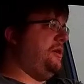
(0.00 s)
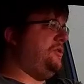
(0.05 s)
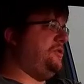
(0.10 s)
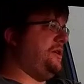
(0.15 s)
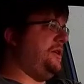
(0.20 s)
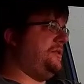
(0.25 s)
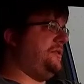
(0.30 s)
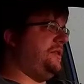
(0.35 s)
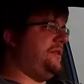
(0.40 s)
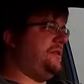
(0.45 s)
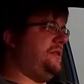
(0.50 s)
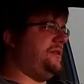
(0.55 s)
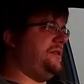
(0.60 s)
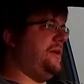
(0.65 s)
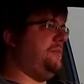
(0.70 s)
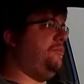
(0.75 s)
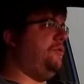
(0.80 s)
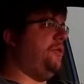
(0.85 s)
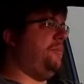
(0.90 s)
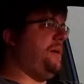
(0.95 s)
to adjust it to
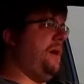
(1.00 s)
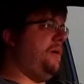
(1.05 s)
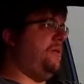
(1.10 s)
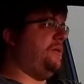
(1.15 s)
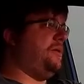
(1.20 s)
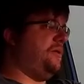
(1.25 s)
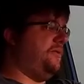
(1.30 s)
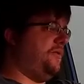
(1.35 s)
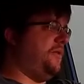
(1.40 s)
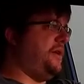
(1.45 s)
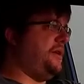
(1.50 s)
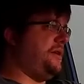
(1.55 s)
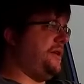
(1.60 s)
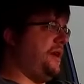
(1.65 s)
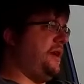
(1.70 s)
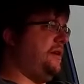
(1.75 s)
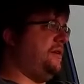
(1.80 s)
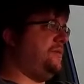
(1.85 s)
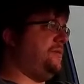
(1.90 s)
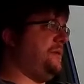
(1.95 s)
send more power to the front
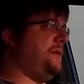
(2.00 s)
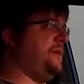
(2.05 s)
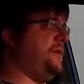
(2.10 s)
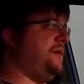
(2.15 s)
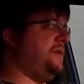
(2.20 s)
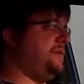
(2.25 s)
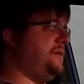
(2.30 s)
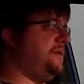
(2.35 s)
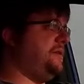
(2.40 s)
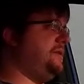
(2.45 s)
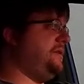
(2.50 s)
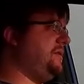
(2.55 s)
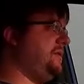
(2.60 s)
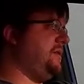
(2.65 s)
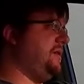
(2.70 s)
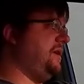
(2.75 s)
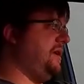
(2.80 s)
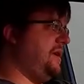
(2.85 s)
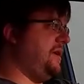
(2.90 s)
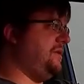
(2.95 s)
tires because it's,
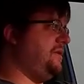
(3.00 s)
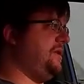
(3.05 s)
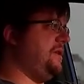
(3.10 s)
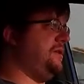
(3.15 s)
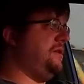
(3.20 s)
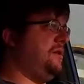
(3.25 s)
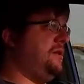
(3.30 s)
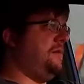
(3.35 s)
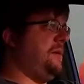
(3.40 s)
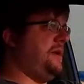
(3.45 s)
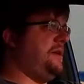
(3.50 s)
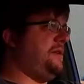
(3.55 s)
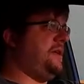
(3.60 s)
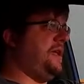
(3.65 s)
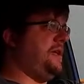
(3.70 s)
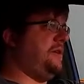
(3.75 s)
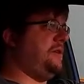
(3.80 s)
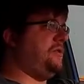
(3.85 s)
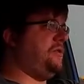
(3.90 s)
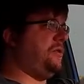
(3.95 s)
it's easier to
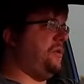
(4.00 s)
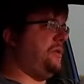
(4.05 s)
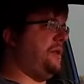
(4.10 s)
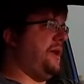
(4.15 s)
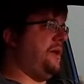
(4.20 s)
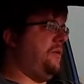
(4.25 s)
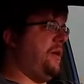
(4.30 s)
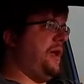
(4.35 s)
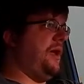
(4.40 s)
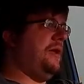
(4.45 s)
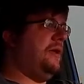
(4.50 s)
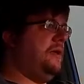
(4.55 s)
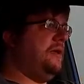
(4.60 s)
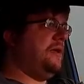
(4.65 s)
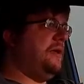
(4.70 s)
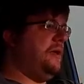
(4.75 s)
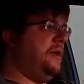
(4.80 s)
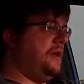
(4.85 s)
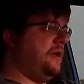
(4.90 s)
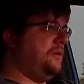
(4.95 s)
maintain control that way
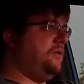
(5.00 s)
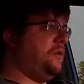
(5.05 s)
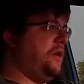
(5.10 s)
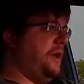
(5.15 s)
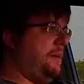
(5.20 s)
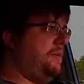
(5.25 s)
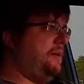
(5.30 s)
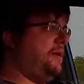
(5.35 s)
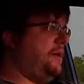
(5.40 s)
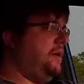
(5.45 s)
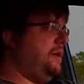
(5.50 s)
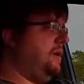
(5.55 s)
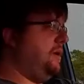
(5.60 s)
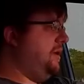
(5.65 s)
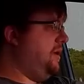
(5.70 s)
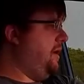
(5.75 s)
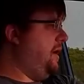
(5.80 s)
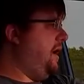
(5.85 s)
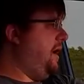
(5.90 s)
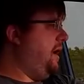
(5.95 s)
and grip.
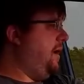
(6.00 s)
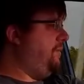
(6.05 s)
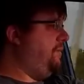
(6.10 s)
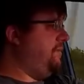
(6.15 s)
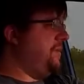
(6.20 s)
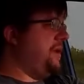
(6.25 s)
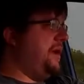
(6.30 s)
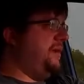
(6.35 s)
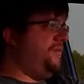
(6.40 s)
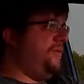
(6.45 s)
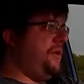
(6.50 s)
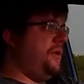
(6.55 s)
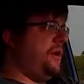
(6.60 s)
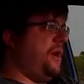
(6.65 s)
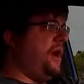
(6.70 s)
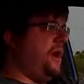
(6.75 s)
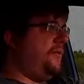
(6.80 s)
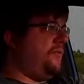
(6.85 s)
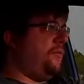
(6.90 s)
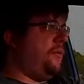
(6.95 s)
Um, if you're
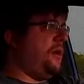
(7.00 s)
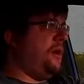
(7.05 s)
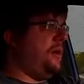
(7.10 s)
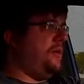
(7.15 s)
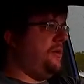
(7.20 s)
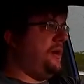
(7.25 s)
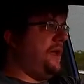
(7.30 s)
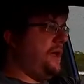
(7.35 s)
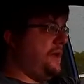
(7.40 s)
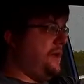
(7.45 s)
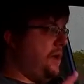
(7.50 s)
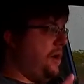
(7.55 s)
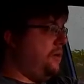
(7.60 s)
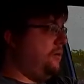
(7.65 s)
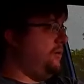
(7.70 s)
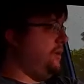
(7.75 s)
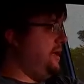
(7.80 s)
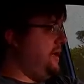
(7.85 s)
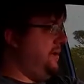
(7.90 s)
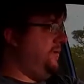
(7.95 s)
off-road, and
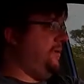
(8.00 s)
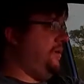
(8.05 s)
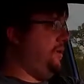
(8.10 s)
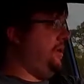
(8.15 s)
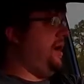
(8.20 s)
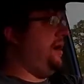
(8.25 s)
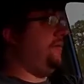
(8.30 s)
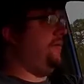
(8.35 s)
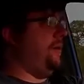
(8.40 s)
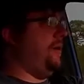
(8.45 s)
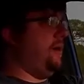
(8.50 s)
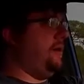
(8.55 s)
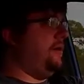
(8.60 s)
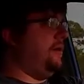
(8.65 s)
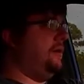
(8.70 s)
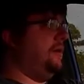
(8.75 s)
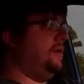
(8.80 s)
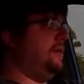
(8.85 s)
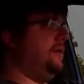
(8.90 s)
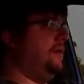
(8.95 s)
only if you're off-road,
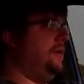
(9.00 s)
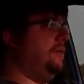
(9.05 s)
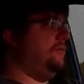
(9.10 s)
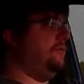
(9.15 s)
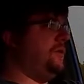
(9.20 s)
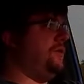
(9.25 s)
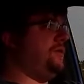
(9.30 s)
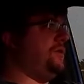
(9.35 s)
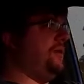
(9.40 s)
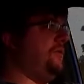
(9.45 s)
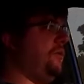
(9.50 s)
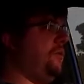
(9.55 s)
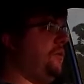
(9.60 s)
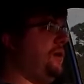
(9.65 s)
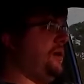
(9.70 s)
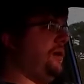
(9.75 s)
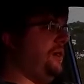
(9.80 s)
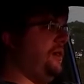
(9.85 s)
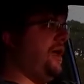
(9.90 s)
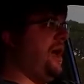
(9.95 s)
would you ever
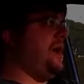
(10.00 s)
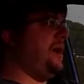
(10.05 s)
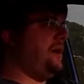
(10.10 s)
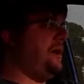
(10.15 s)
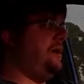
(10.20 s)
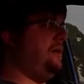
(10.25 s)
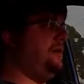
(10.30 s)
want to lock